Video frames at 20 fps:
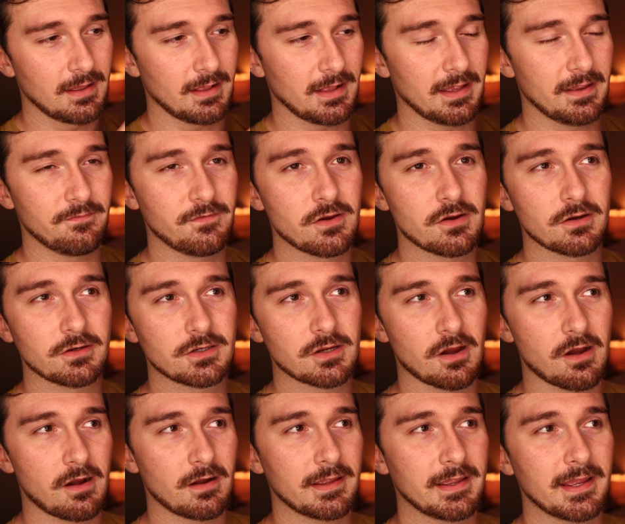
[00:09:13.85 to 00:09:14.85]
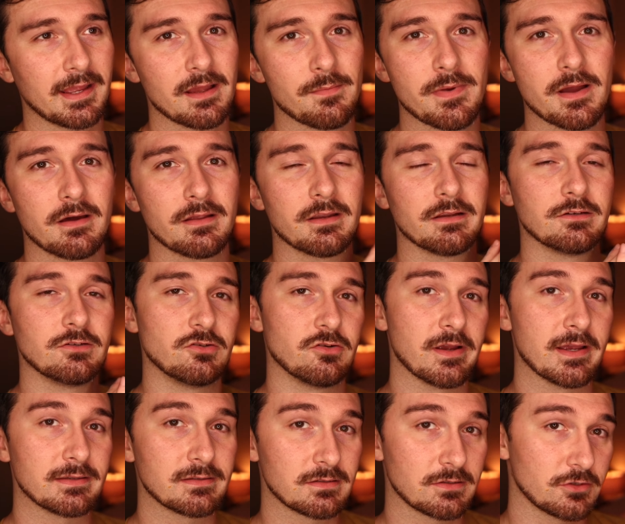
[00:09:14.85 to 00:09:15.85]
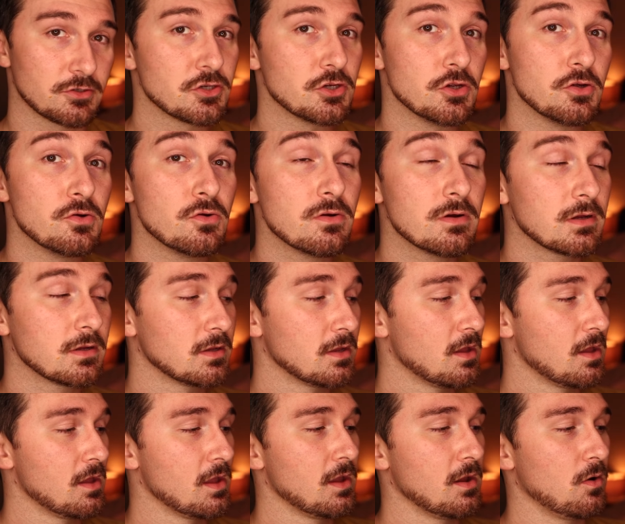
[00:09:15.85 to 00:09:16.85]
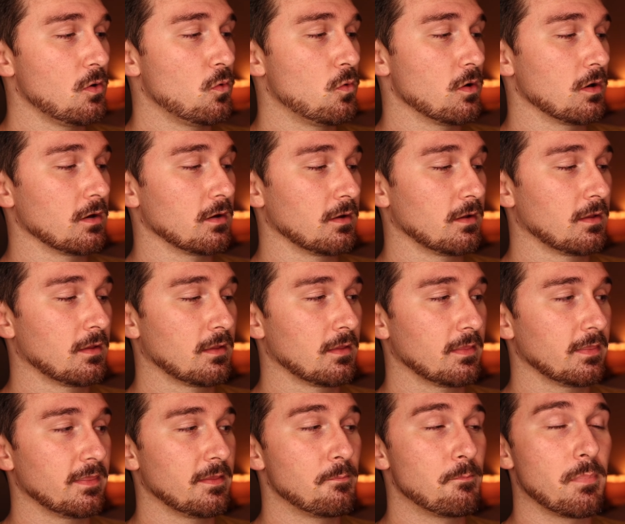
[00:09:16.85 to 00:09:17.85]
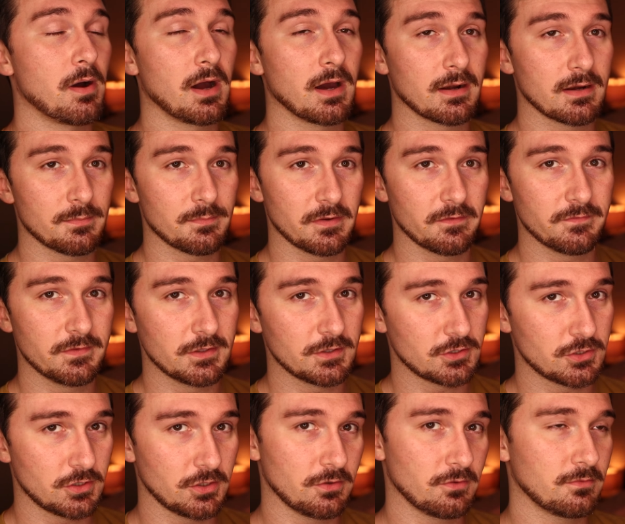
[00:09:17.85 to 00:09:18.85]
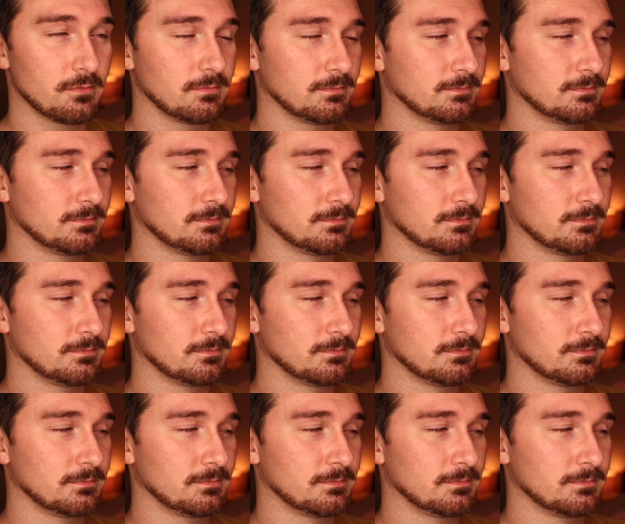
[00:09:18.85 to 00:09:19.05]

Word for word: If you're talking about a dress shoe or the bottom of the shoe,